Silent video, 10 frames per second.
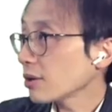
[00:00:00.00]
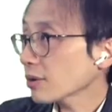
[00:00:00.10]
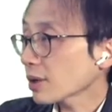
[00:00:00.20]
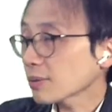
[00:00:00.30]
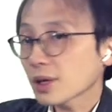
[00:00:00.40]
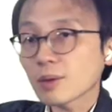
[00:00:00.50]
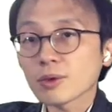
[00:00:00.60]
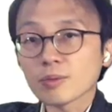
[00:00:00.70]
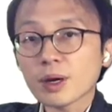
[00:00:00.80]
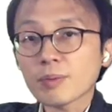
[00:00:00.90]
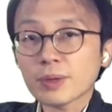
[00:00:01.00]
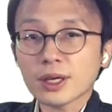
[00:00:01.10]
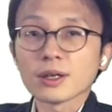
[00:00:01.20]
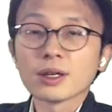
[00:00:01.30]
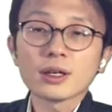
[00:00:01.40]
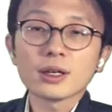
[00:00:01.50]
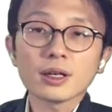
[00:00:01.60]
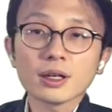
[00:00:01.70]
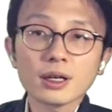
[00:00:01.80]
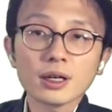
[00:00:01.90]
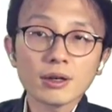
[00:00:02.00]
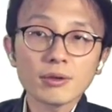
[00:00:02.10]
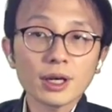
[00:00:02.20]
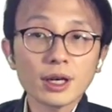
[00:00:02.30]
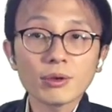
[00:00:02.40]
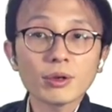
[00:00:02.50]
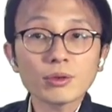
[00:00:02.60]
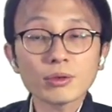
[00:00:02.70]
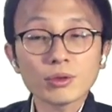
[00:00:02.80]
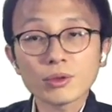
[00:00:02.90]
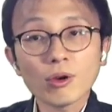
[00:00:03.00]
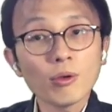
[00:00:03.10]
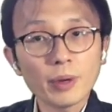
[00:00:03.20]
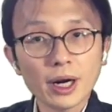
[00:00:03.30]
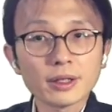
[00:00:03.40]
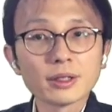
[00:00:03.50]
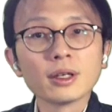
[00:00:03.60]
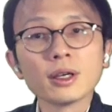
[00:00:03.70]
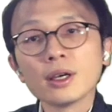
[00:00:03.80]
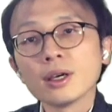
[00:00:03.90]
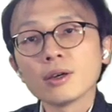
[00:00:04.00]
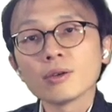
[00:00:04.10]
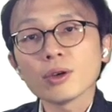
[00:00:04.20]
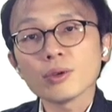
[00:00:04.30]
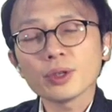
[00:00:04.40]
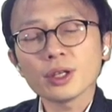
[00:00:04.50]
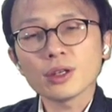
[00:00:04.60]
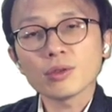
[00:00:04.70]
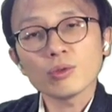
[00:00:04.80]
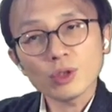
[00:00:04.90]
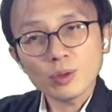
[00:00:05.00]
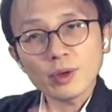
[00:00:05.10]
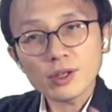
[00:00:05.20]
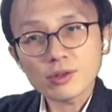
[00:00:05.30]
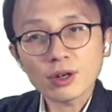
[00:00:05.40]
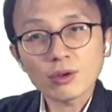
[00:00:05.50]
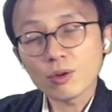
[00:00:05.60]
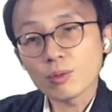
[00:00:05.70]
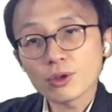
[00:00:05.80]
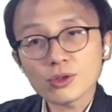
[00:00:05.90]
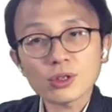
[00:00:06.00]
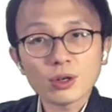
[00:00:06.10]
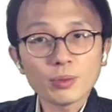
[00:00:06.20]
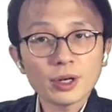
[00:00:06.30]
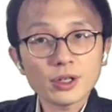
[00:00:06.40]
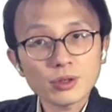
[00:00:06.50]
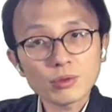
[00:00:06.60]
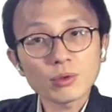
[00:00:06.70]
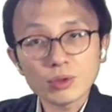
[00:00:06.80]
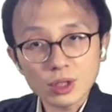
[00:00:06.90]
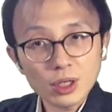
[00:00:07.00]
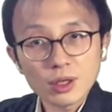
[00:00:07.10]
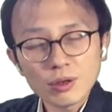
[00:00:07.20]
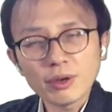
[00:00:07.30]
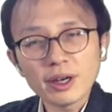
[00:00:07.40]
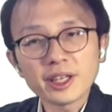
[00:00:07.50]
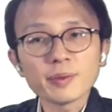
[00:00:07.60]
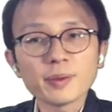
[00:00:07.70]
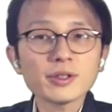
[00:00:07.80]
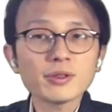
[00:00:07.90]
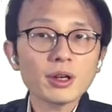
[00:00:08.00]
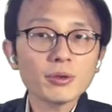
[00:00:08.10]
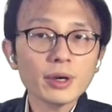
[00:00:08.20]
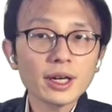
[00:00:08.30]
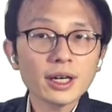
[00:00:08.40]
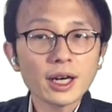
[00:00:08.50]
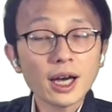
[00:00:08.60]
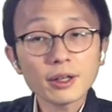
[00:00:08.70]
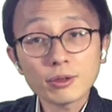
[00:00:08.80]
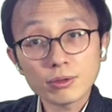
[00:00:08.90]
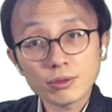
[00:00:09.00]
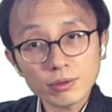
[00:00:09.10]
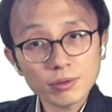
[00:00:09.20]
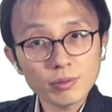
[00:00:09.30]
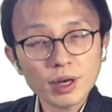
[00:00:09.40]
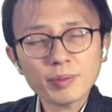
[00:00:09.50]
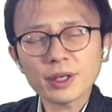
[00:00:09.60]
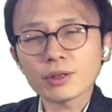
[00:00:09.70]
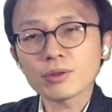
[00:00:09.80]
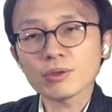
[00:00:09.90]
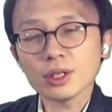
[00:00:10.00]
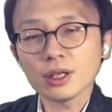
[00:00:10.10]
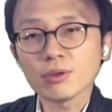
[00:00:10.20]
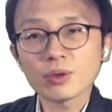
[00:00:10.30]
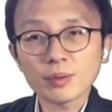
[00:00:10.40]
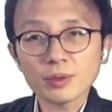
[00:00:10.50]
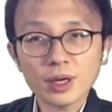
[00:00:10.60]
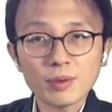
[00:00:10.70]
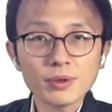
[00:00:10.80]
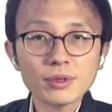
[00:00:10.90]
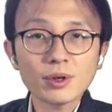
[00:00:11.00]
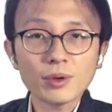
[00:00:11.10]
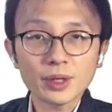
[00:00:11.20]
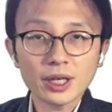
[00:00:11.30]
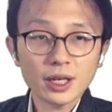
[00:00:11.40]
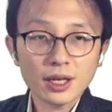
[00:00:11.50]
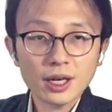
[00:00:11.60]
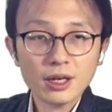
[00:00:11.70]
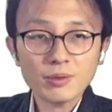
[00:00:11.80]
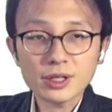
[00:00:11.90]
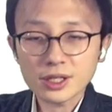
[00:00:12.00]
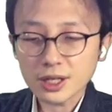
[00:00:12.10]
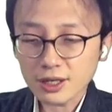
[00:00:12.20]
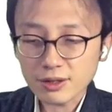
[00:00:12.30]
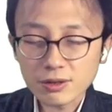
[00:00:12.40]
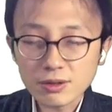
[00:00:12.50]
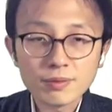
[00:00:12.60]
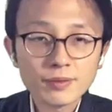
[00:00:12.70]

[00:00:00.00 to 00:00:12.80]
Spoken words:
lookup table mapping. We are going to convert from the two-dimensional convolutional operation to the one-dimensional one and do mapping to the lookup tables of the FPGAs.